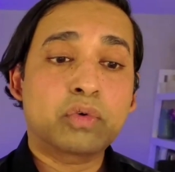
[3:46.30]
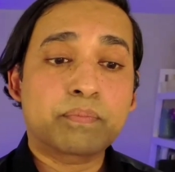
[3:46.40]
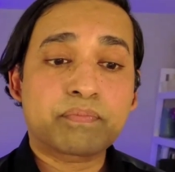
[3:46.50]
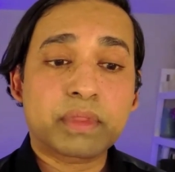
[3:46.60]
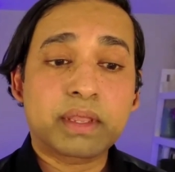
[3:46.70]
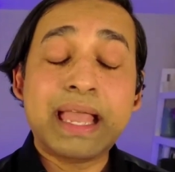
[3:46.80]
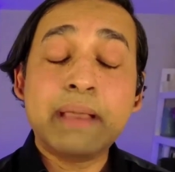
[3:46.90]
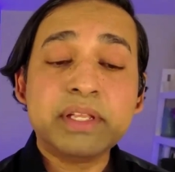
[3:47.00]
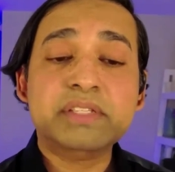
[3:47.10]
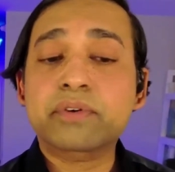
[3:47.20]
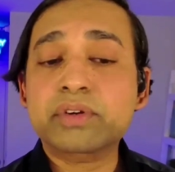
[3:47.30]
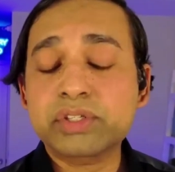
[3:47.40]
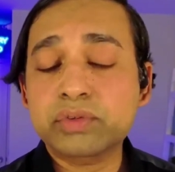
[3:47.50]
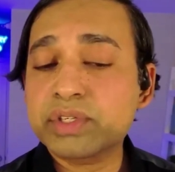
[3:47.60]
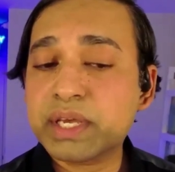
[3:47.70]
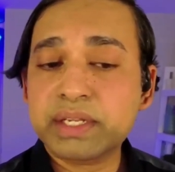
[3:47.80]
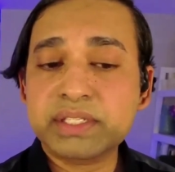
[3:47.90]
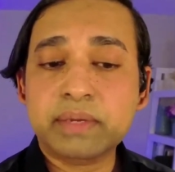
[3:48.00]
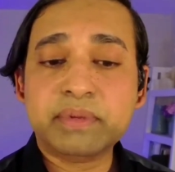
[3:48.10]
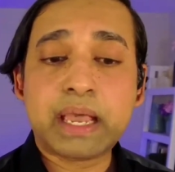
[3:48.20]
So Emily's first
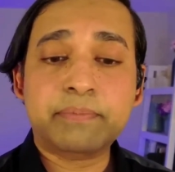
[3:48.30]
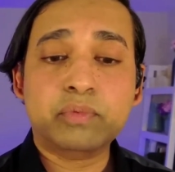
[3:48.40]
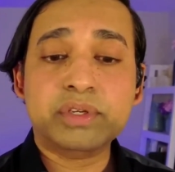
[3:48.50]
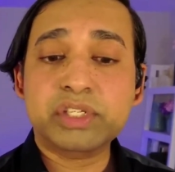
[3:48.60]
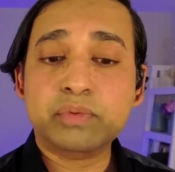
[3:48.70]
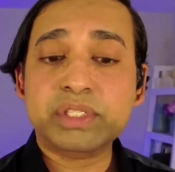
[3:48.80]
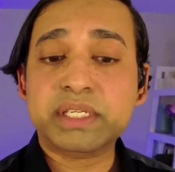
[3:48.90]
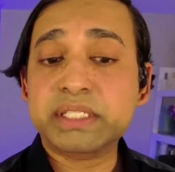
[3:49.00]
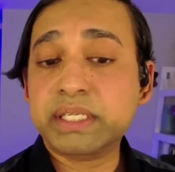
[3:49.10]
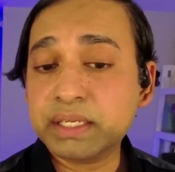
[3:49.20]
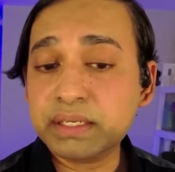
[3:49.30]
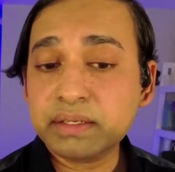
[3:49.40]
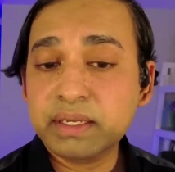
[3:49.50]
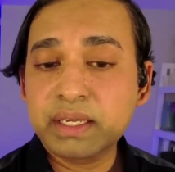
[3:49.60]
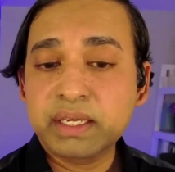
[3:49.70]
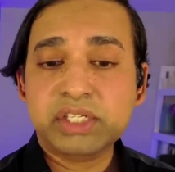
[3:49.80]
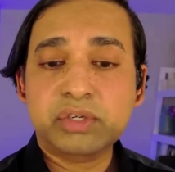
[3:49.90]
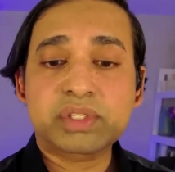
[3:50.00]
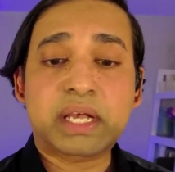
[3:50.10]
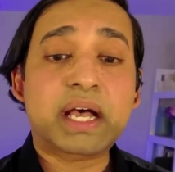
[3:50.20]
suicide attempt happened when she was 16.
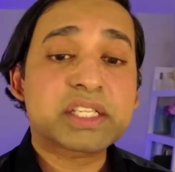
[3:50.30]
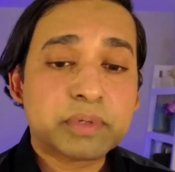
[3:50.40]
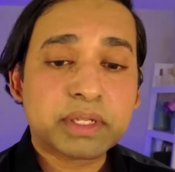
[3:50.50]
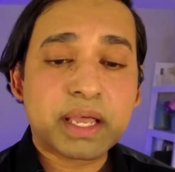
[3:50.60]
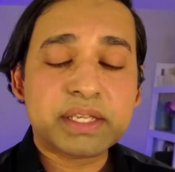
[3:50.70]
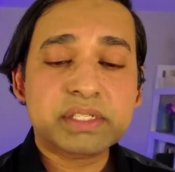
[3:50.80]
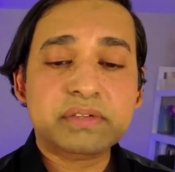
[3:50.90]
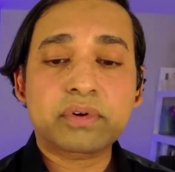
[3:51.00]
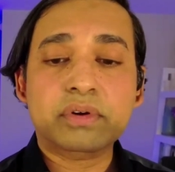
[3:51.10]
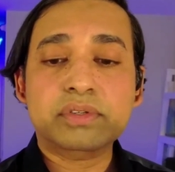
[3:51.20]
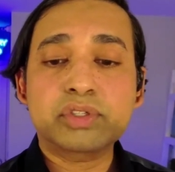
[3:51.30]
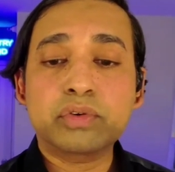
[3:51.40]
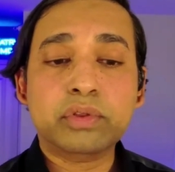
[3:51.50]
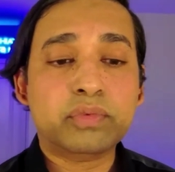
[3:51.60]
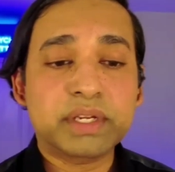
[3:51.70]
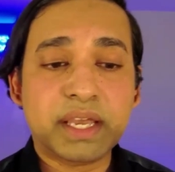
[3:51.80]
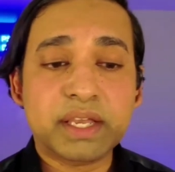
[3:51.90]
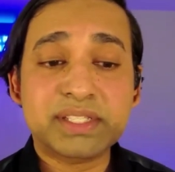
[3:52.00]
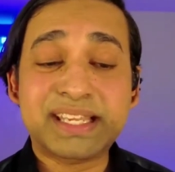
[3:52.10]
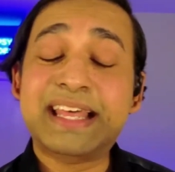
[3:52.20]
She was hospitalized for 2 to
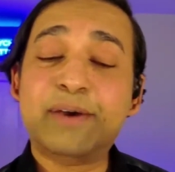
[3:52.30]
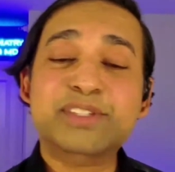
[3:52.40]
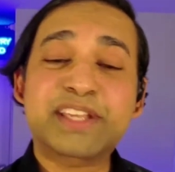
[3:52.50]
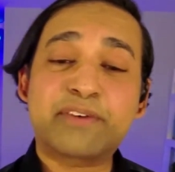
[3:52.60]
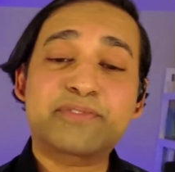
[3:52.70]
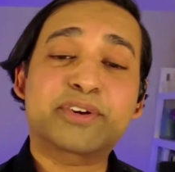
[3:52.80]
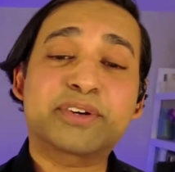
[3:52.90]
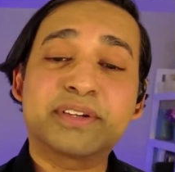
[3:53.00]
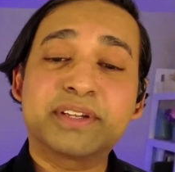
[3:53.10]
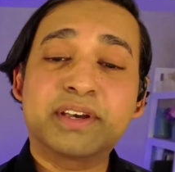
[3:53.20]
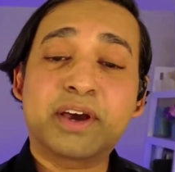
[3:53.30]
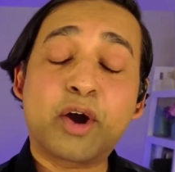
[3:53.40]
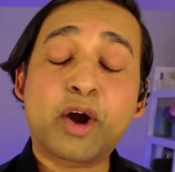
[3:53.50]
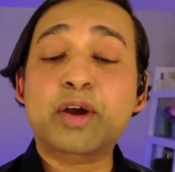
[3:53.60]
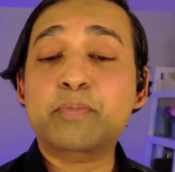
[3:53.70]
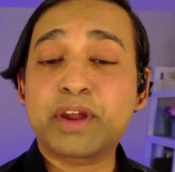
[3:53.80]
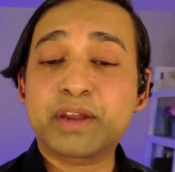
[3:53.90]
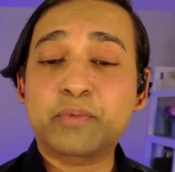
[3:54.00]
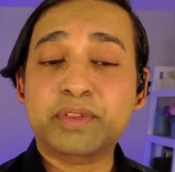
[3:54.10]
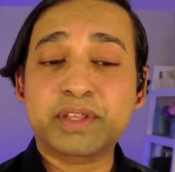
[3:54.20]
3 days, and that was after a
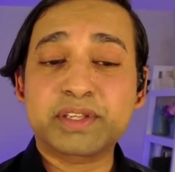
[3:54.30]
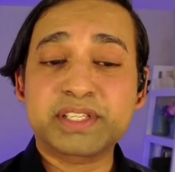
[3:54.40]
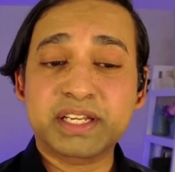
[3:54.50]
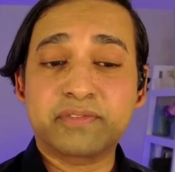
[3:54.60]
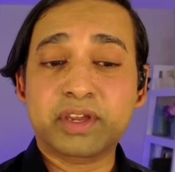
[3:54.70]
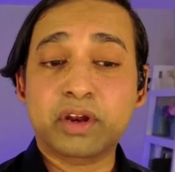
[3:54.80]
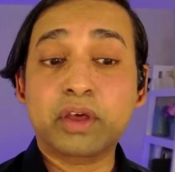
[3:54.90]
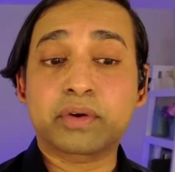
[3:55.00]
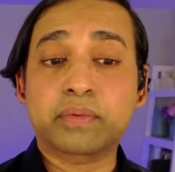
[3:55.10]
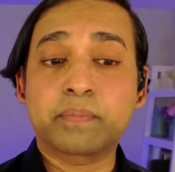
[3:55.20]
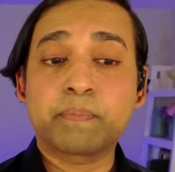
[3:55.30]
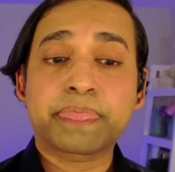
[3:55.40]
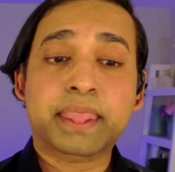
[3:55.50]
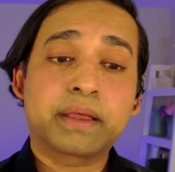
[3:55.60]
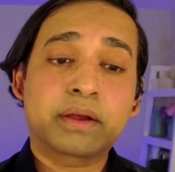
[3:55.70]
heartbreak with a significant other.